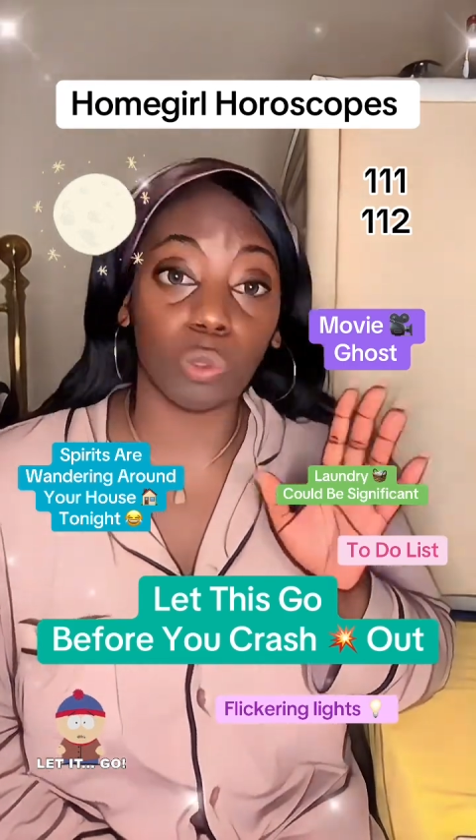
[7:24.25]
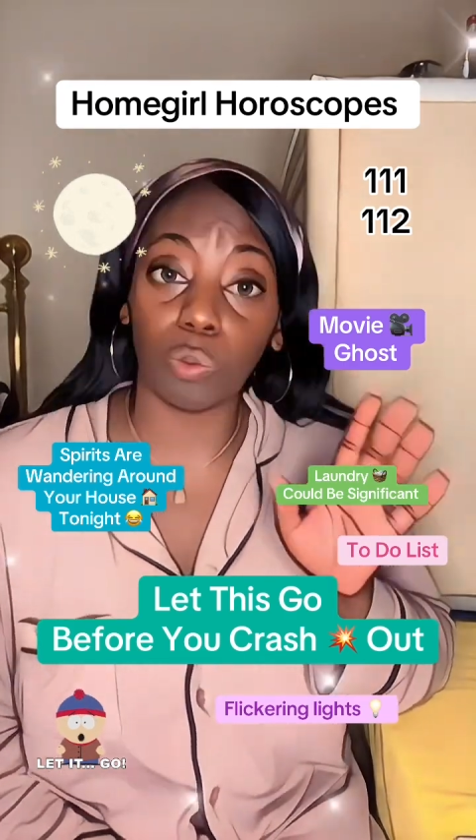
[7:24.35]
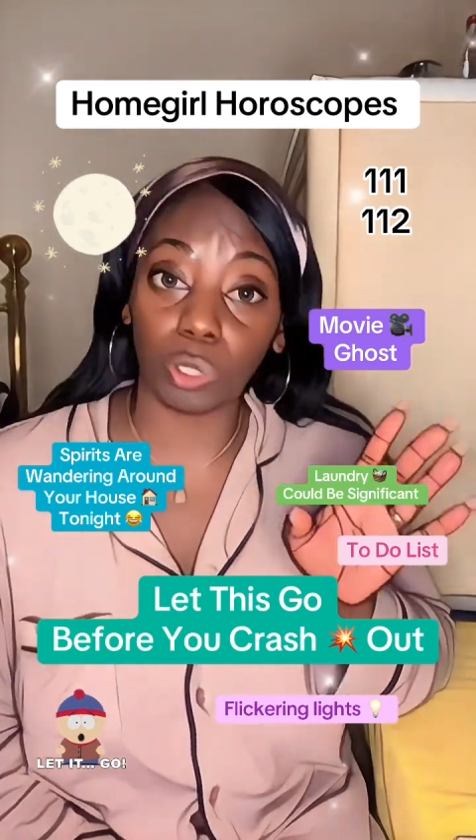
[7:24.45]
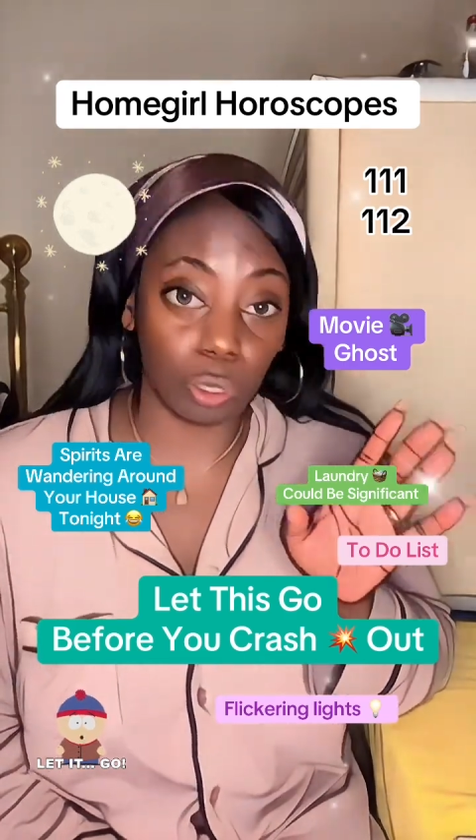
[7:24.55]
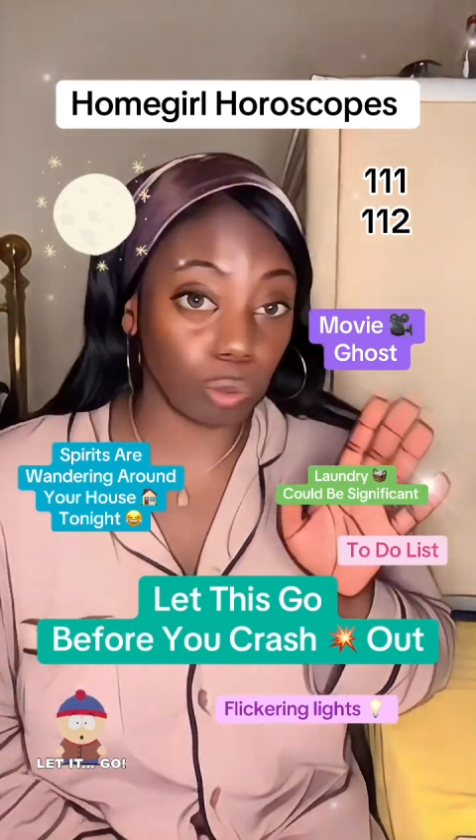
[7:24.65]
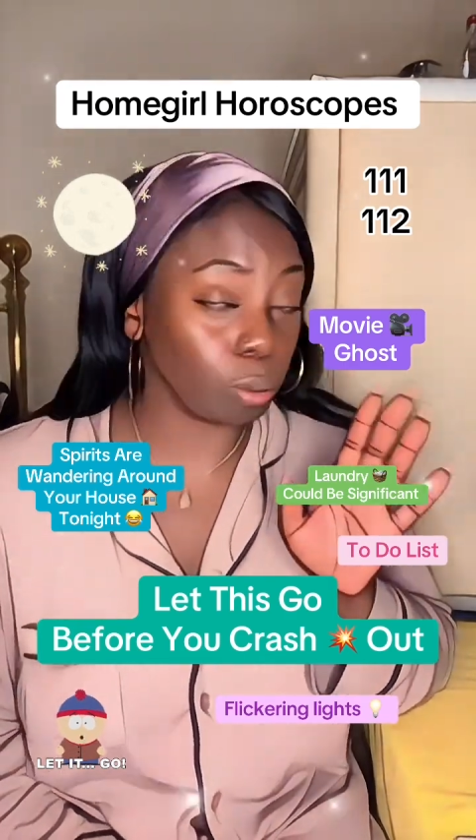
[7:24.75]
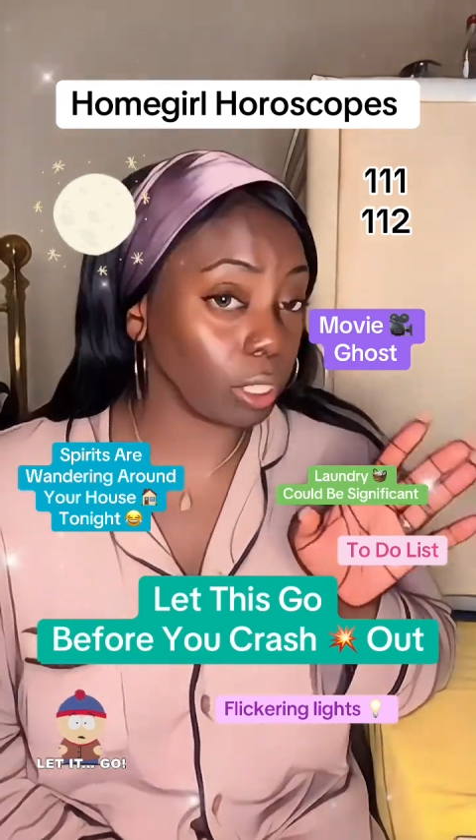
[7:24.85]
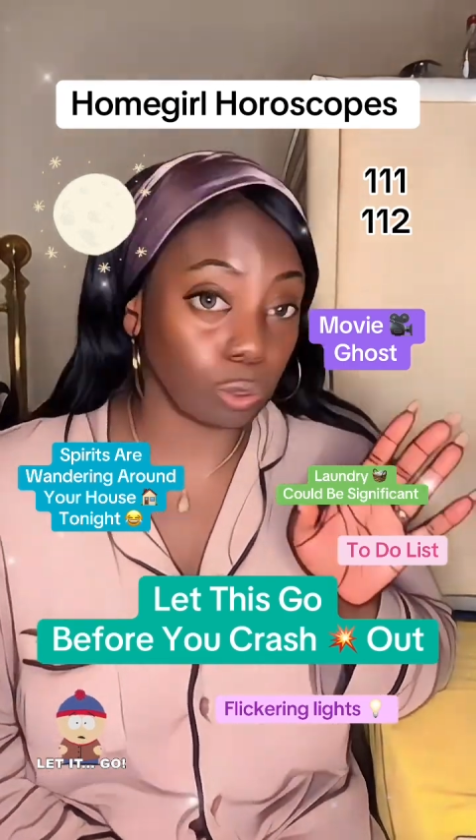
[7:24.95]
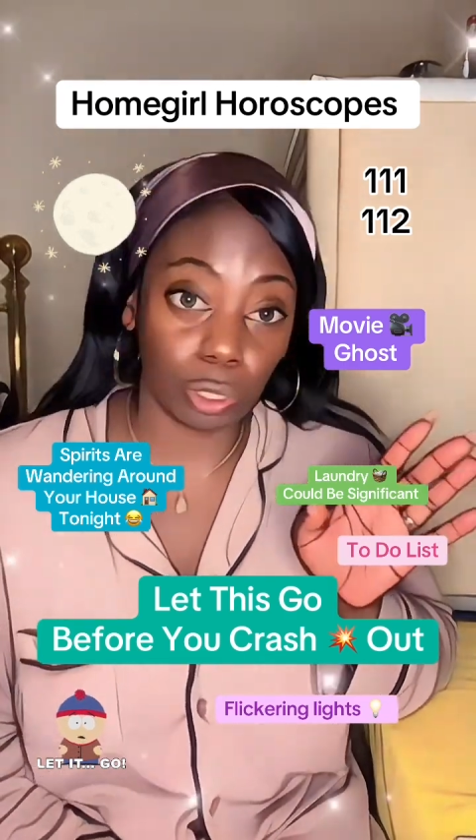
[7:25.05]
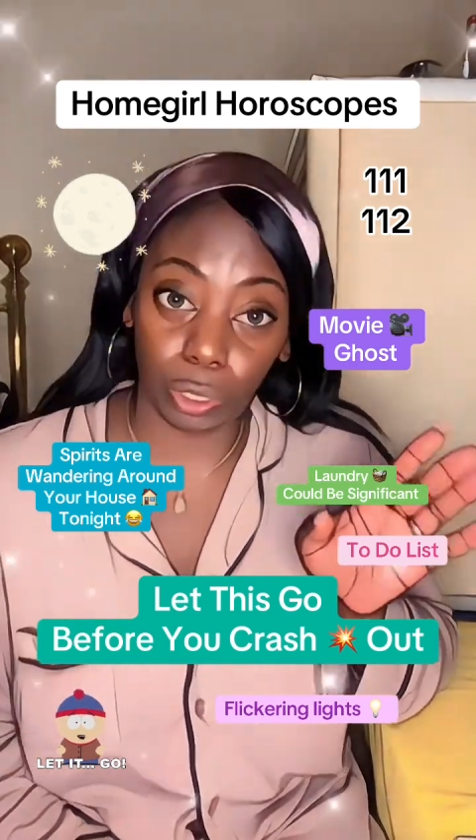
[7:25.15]
well, what do you
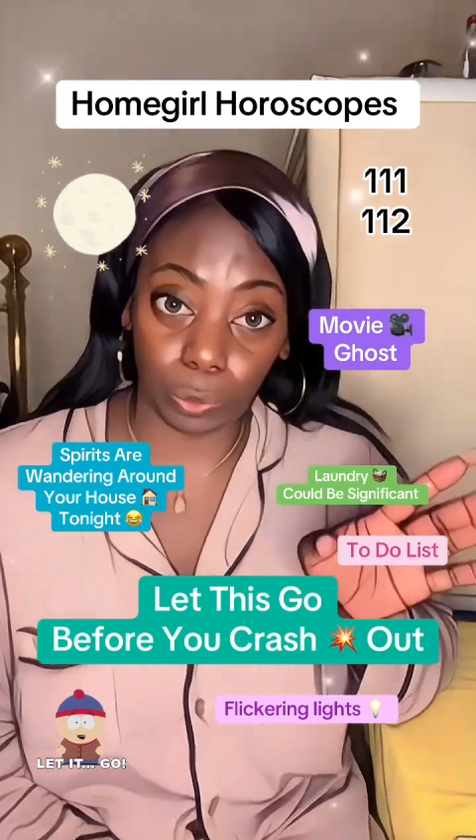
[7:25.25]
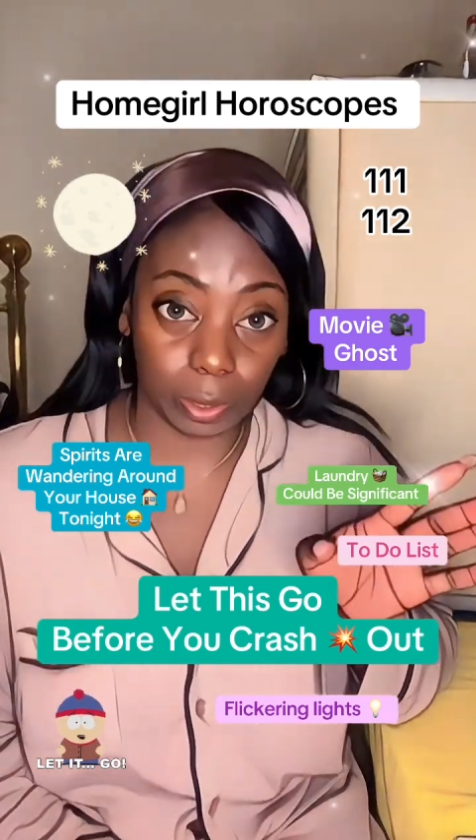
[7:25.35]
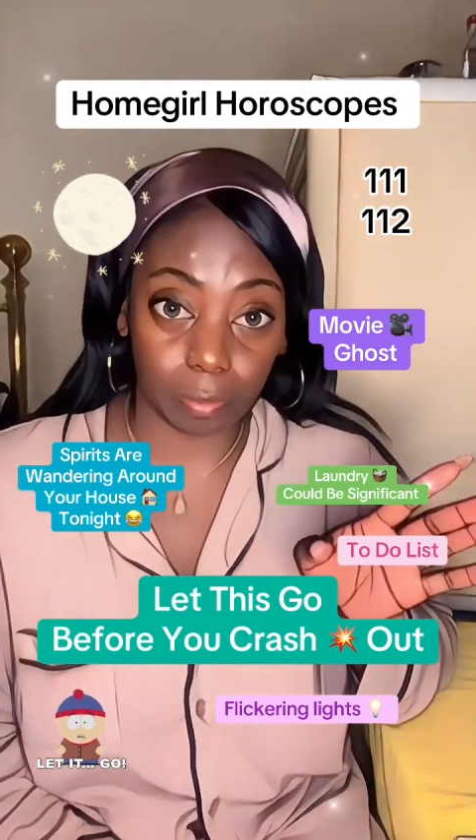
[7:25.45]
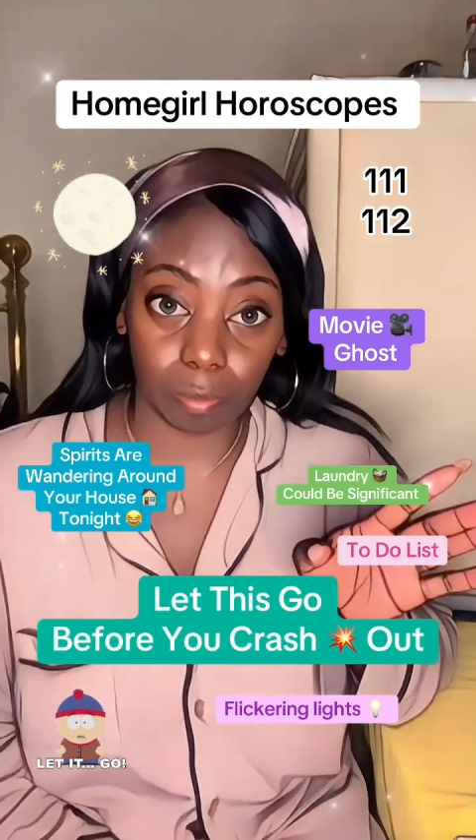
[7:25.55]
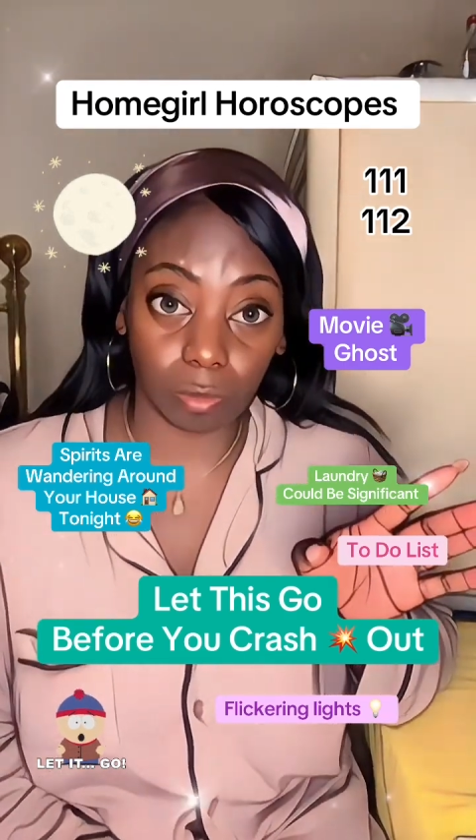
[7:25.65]
plan on doing?